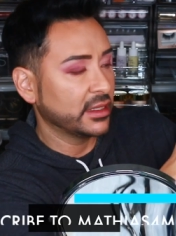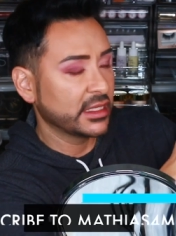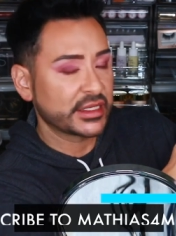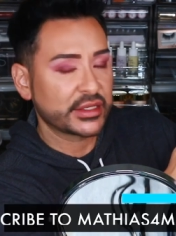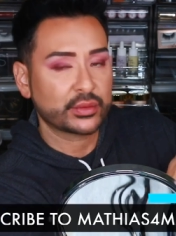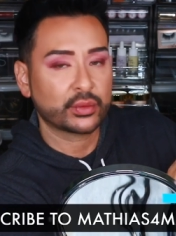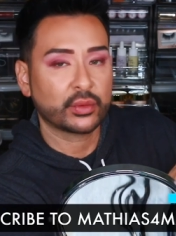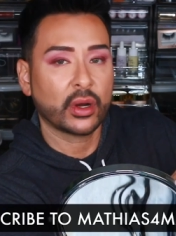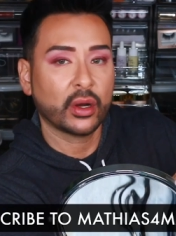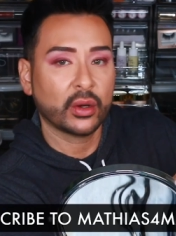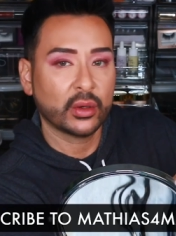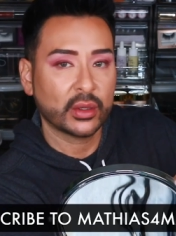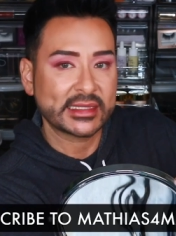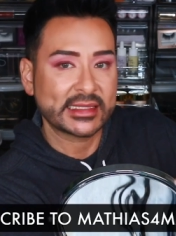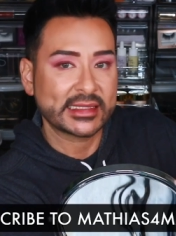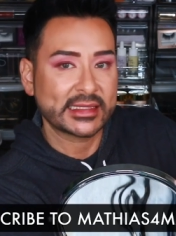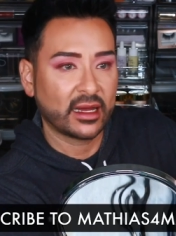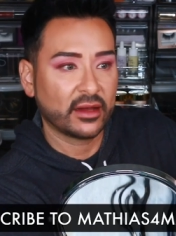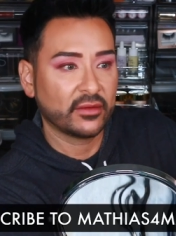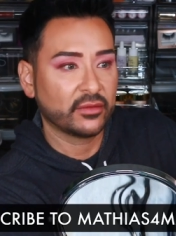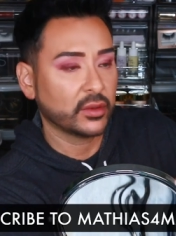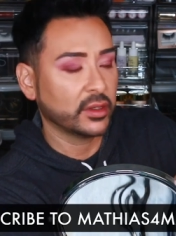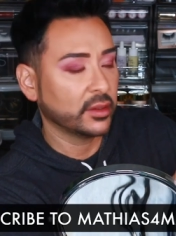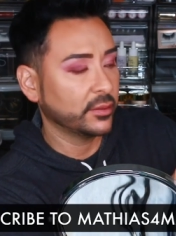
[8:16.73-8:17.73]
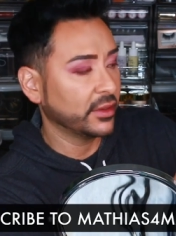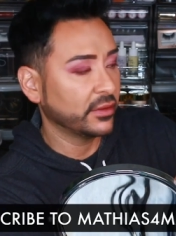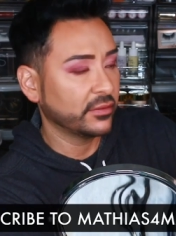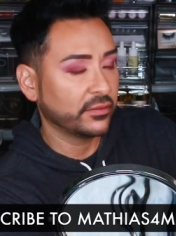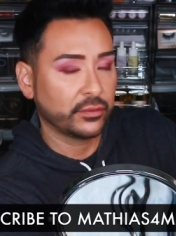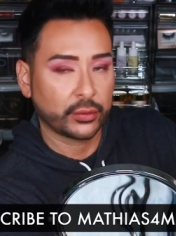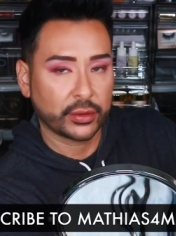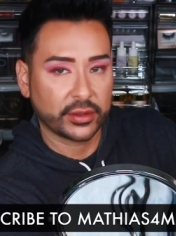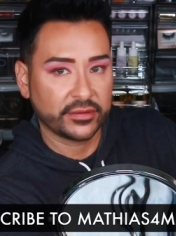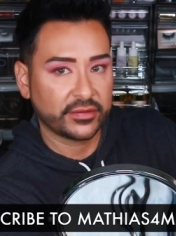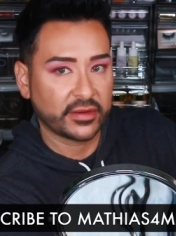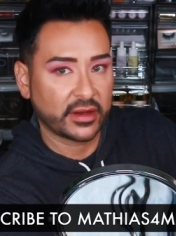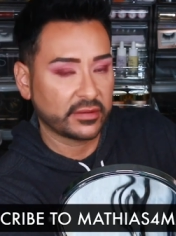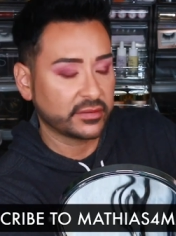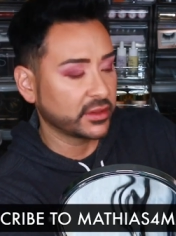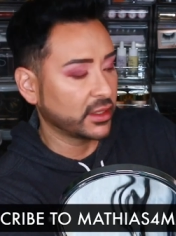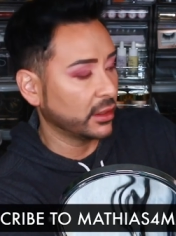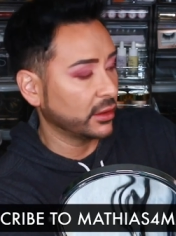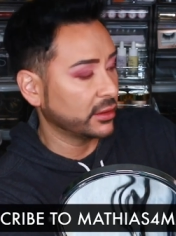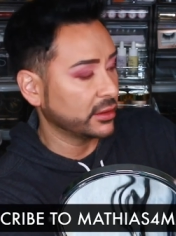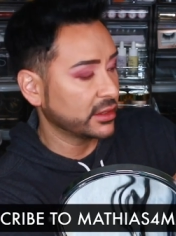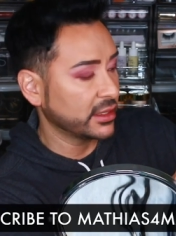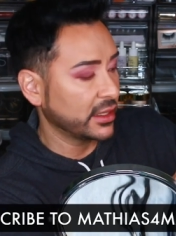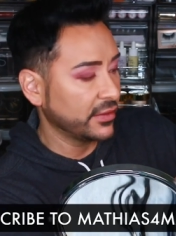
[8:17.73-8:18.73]
This row itself would have been forty-five
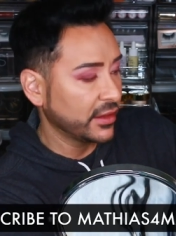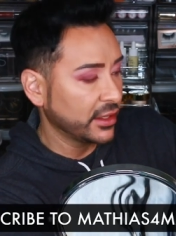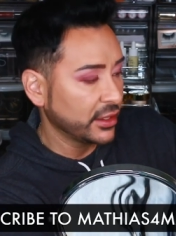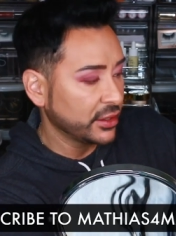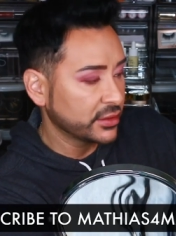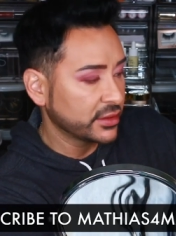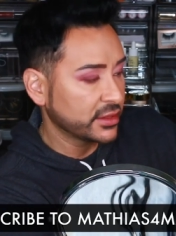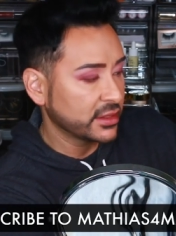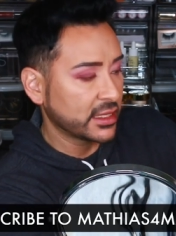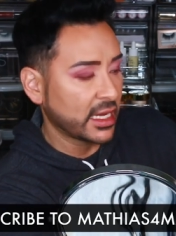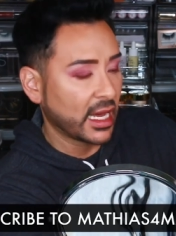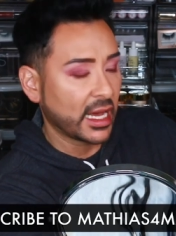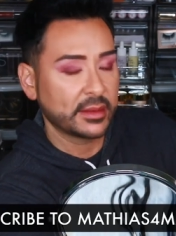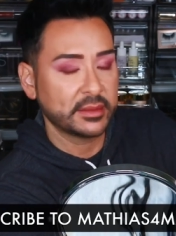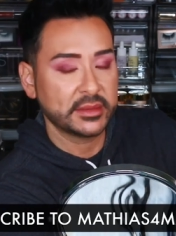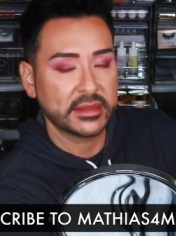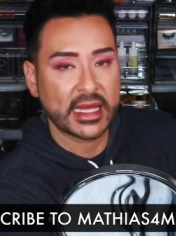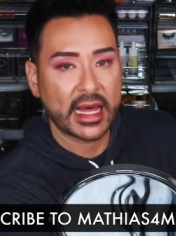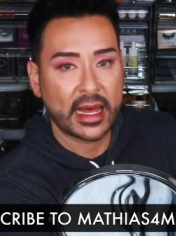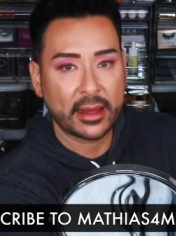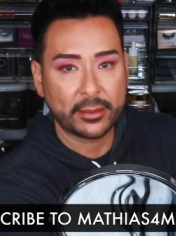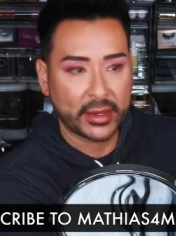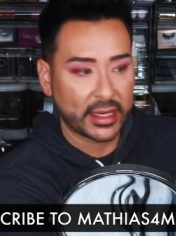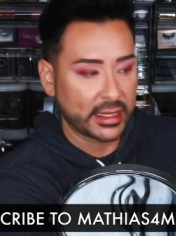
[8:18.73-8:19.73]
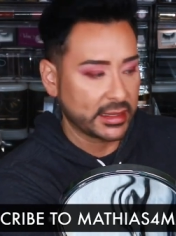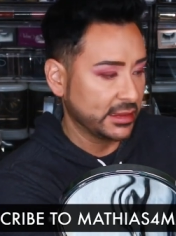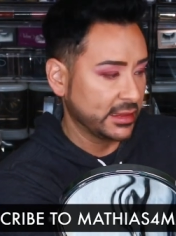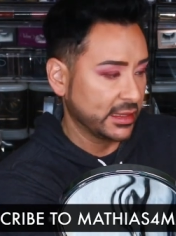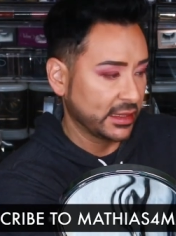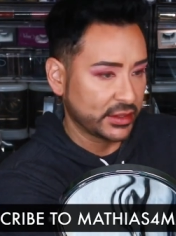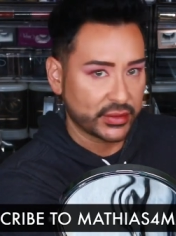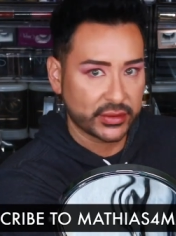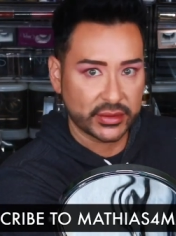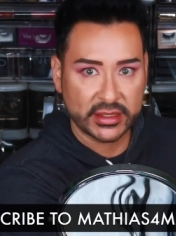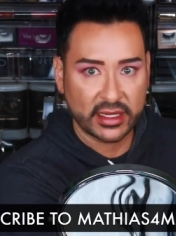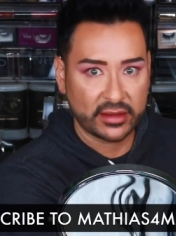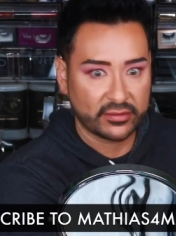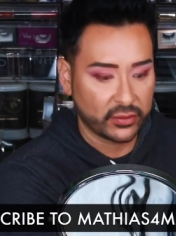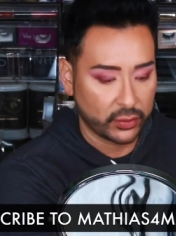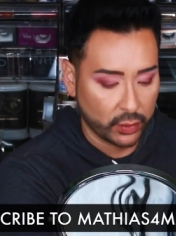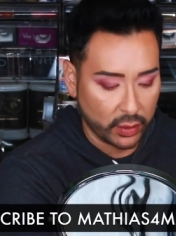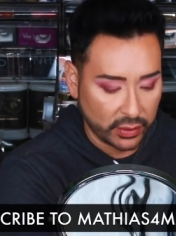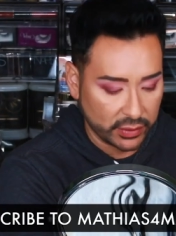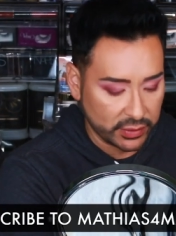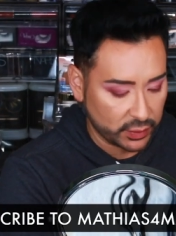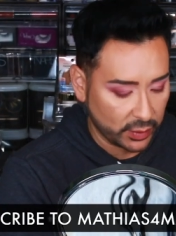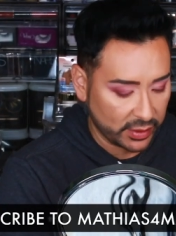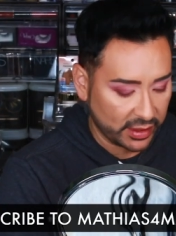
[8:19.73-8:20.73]
dollars. And then you times that by six or seven
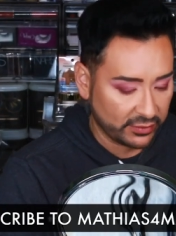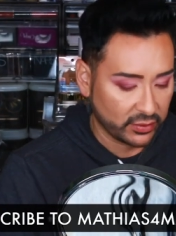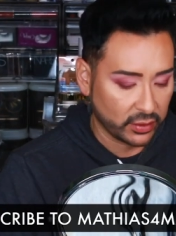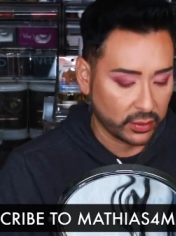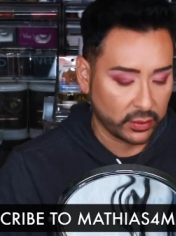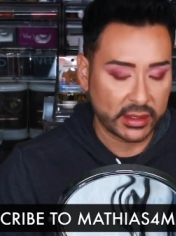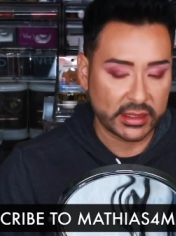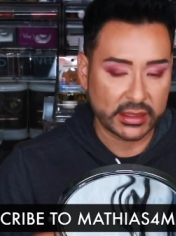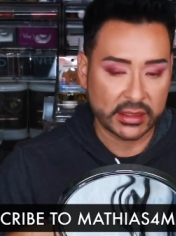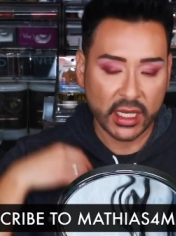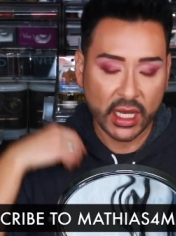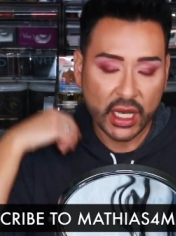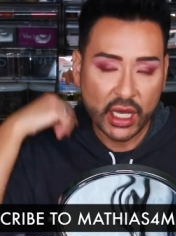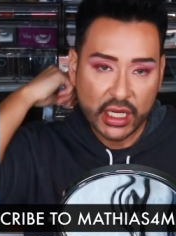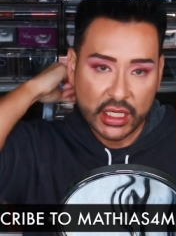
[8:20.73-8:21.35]
rows, whatever it was.